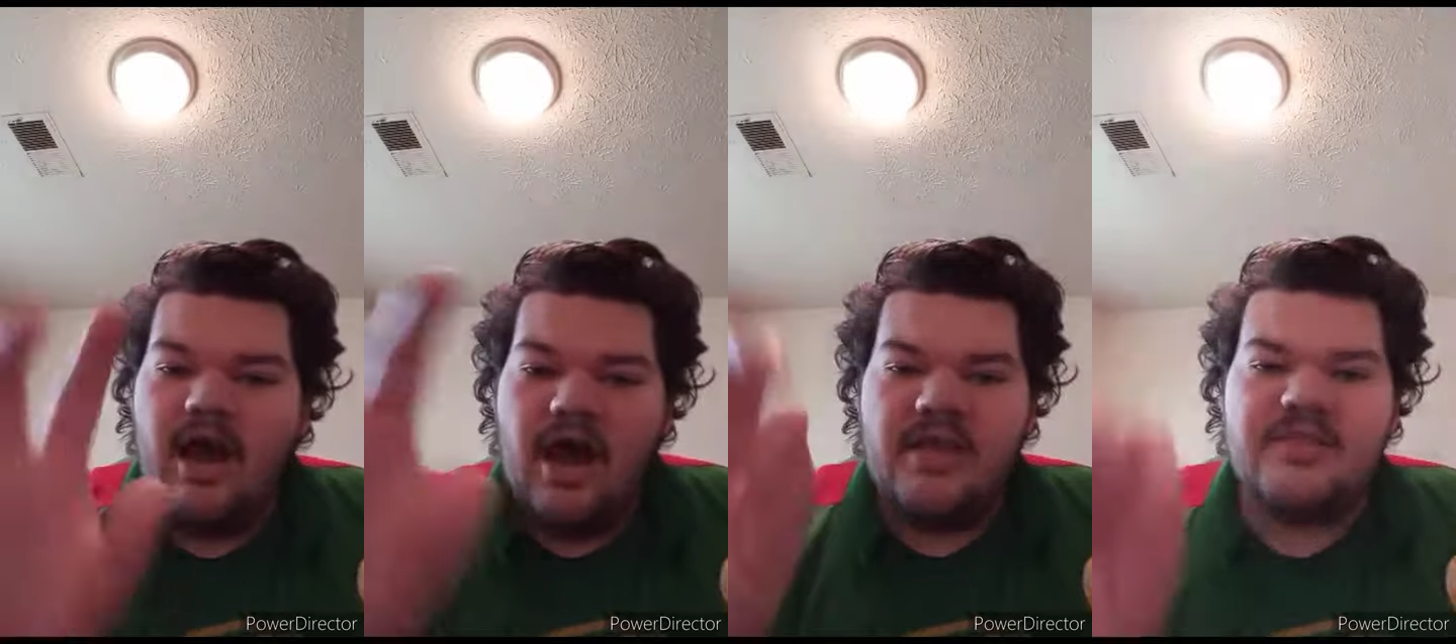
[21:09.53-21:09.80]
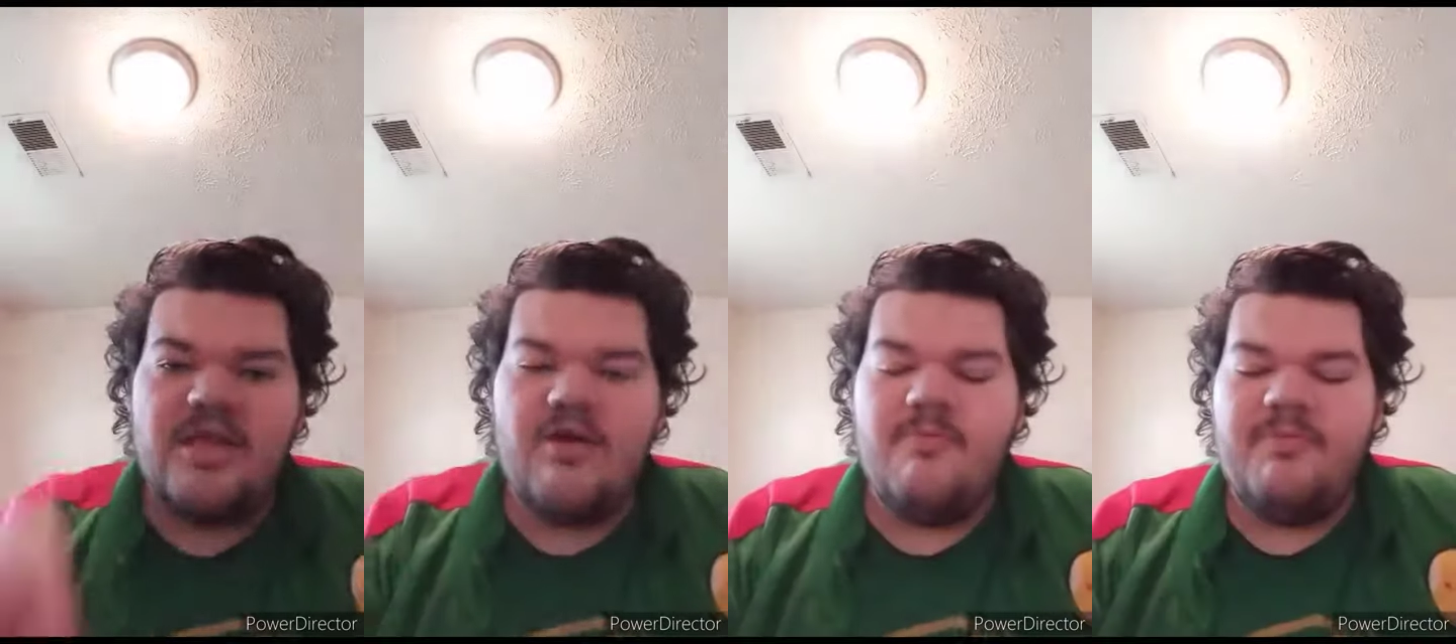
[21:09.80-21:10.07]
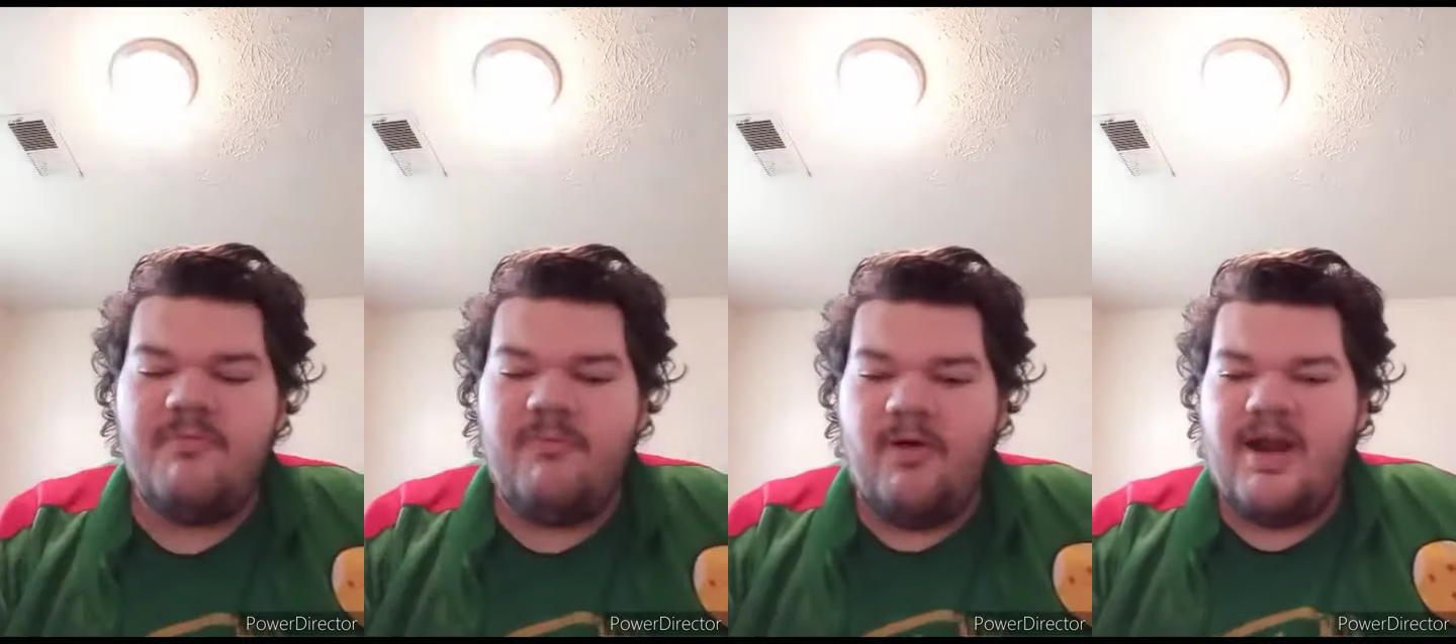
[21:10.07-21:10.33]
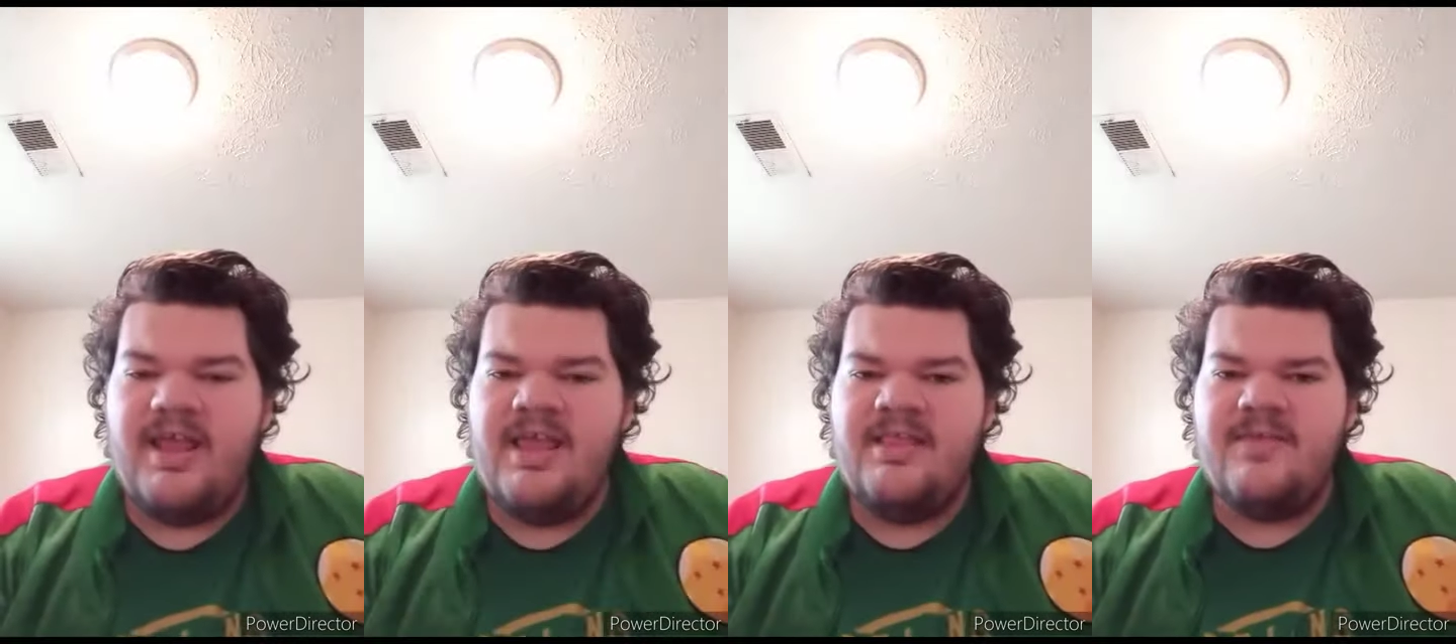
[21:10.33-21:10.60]
Also,
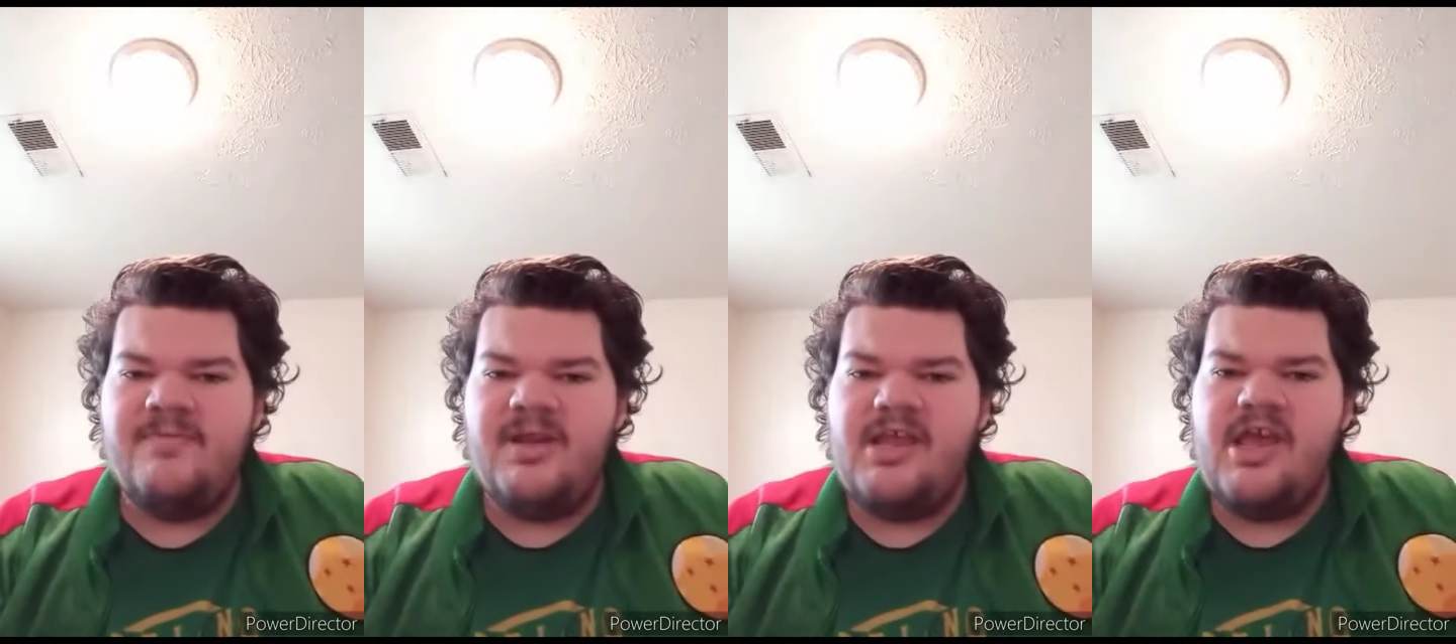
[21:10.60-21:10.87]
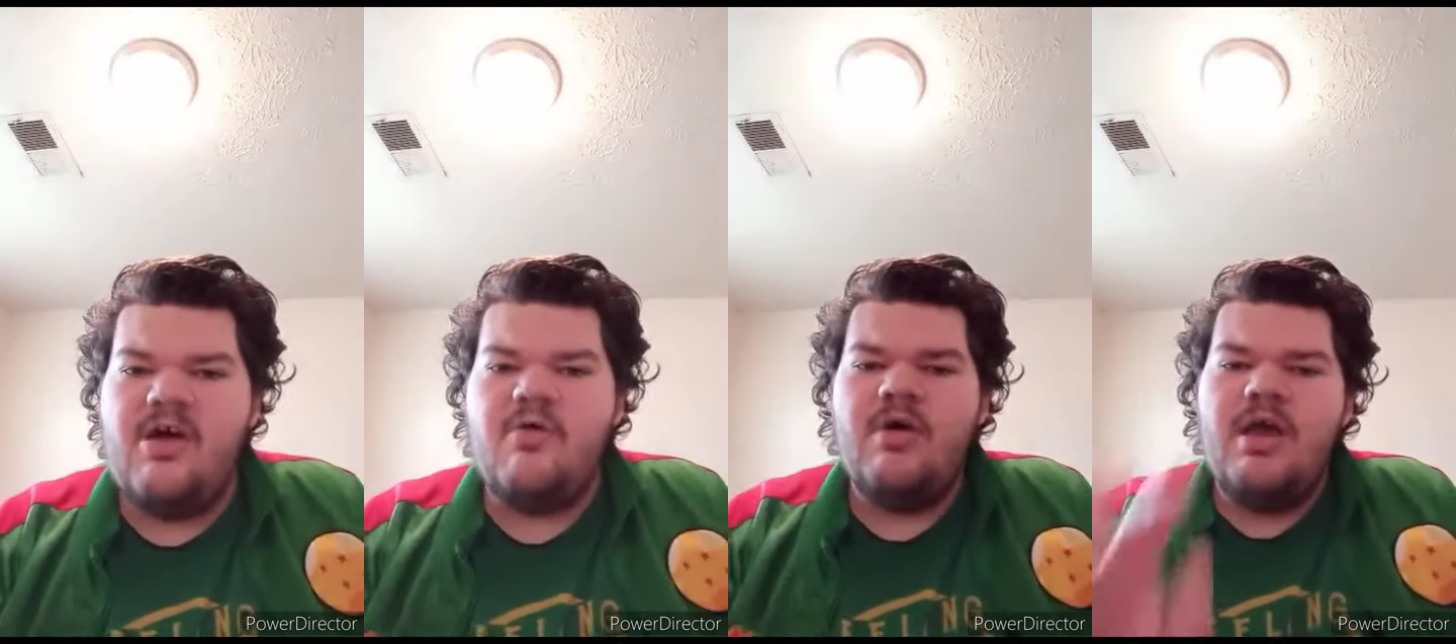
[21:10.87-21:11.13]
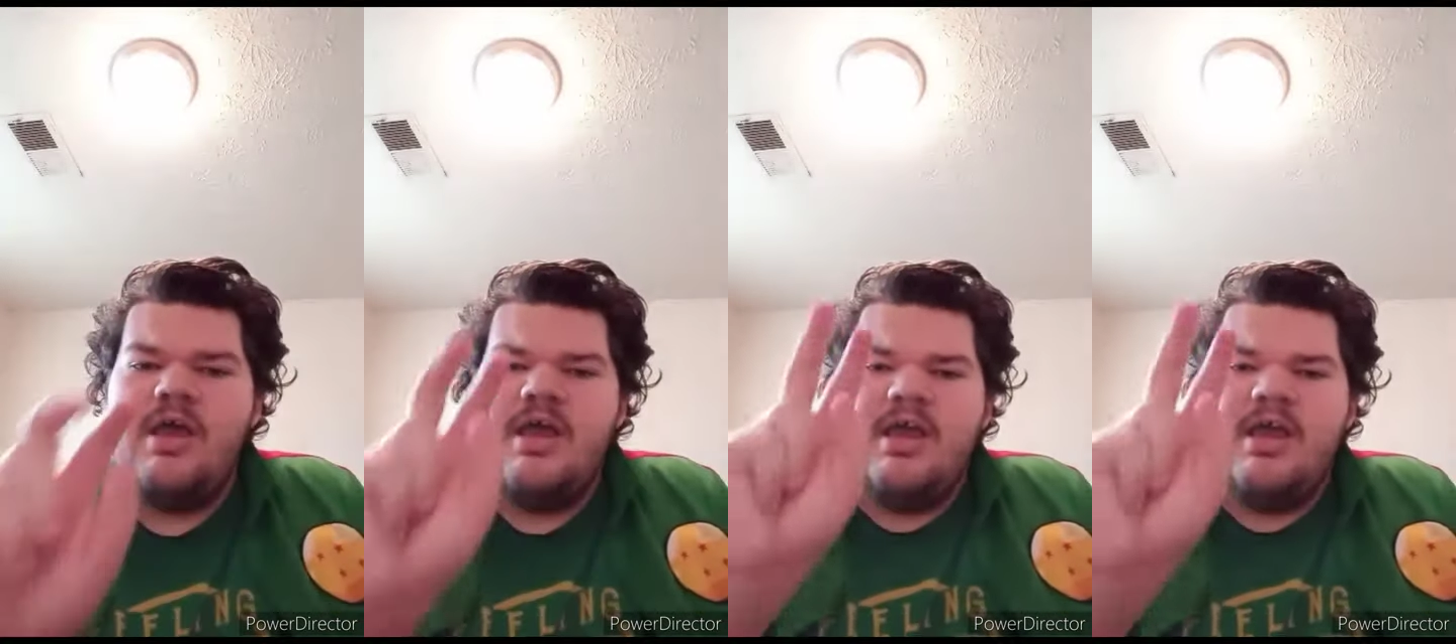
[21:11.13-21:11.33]
before I end the video,